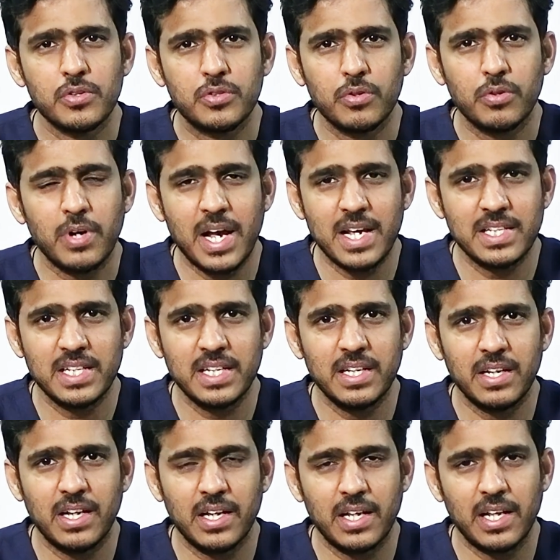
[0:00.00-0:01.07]
So
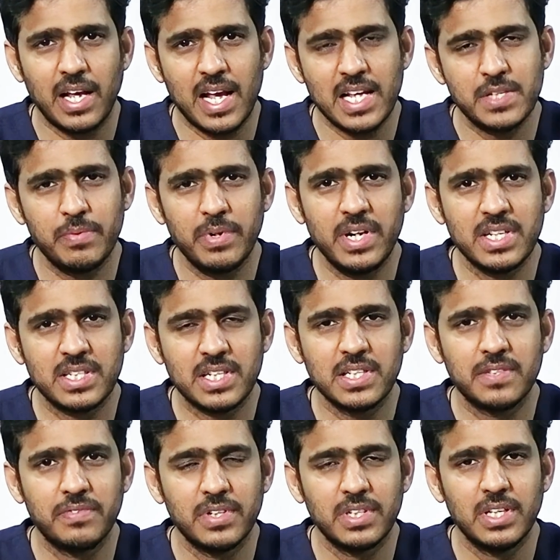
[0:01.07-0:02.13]
as we
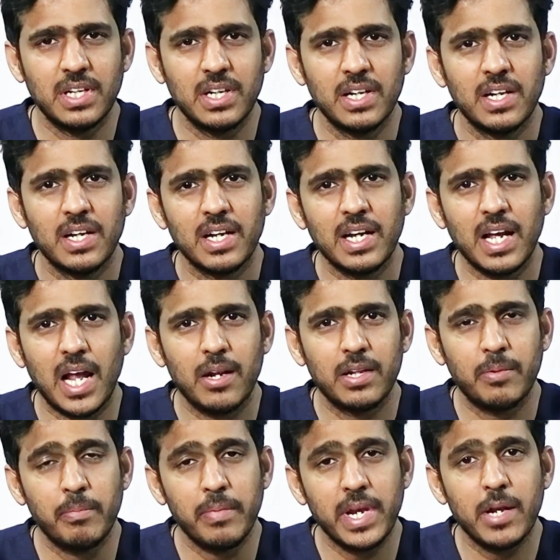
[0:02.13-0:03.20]
discuss further,
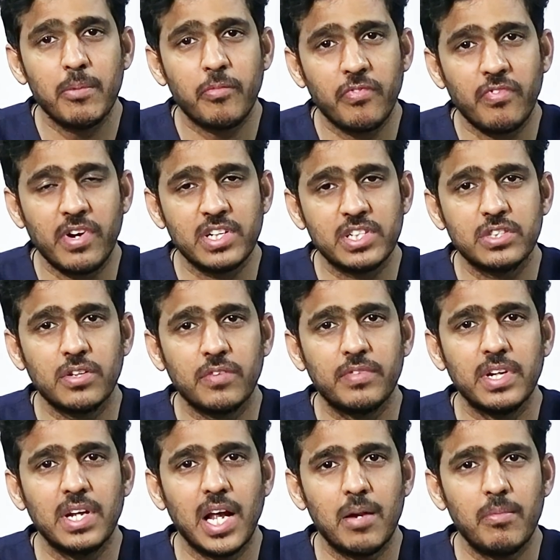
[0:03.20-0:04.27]
the main function of
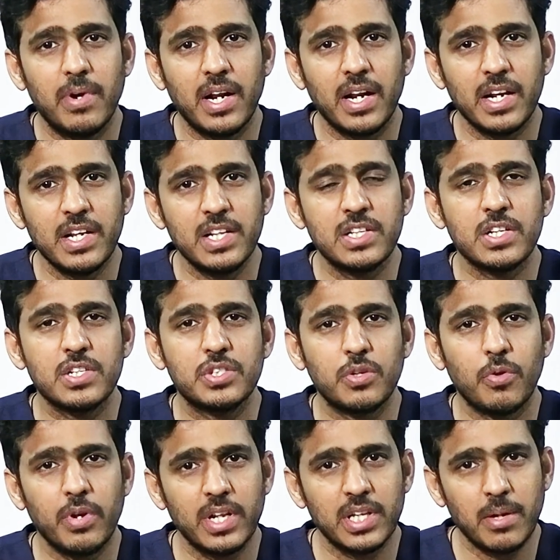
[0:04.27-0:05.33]
the gallbladder is
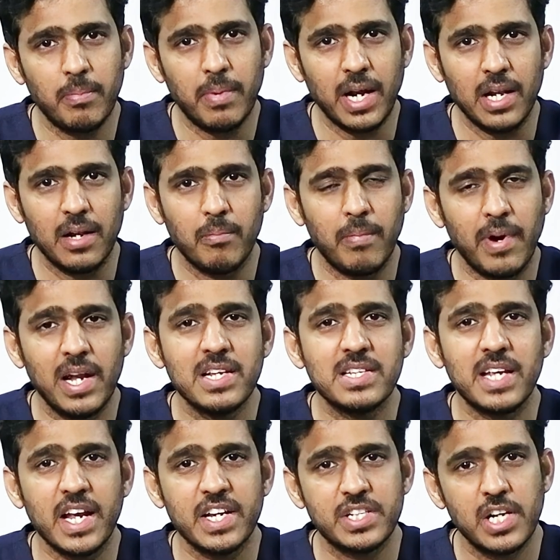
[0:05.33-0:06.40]
storing the bile. Bile
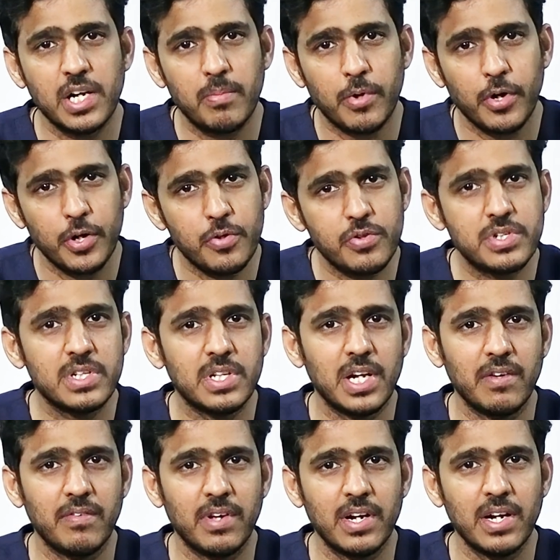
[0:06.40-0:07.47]
is actually produced in the
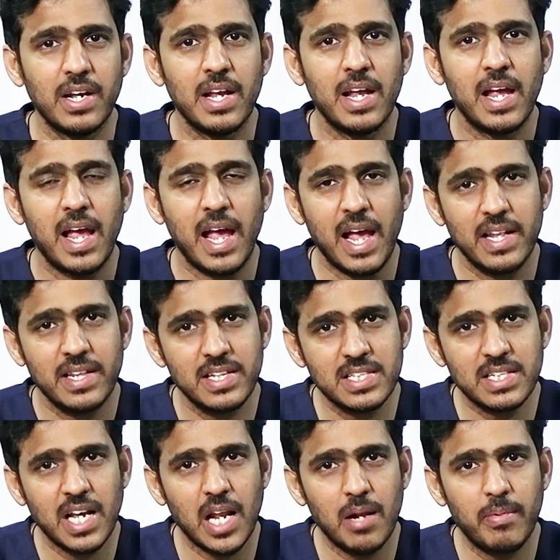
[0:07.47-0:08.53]
liver, and
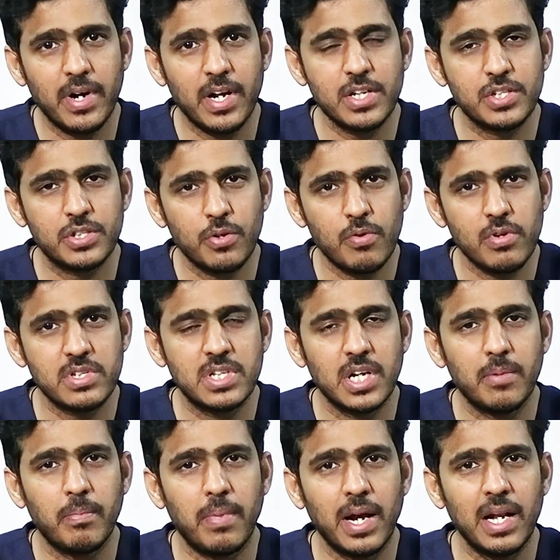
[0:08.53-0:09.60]
this gallbladder stores
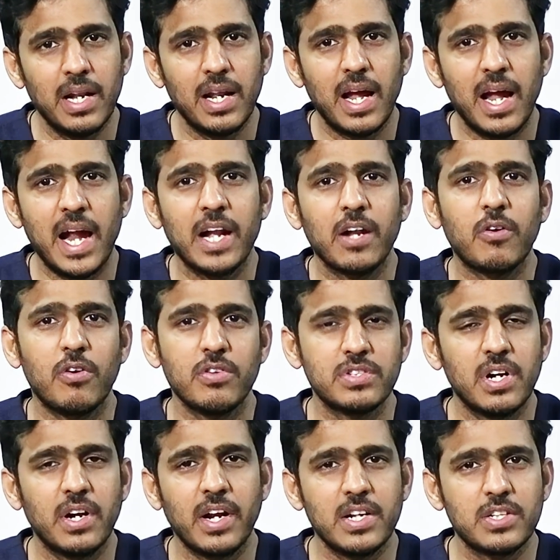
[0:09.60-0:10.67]
that bile and
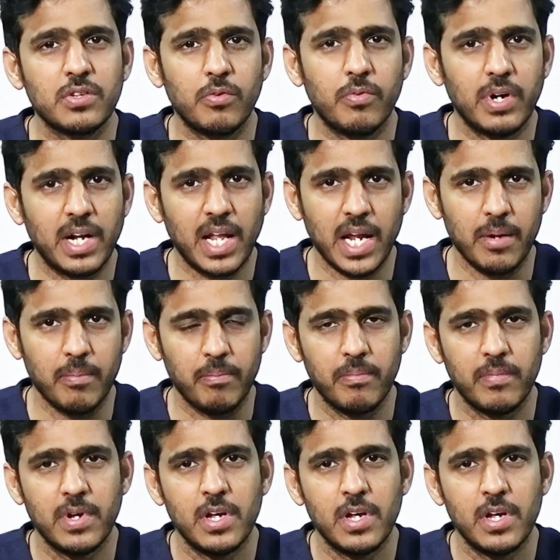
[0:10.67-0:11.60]
concentrates over time.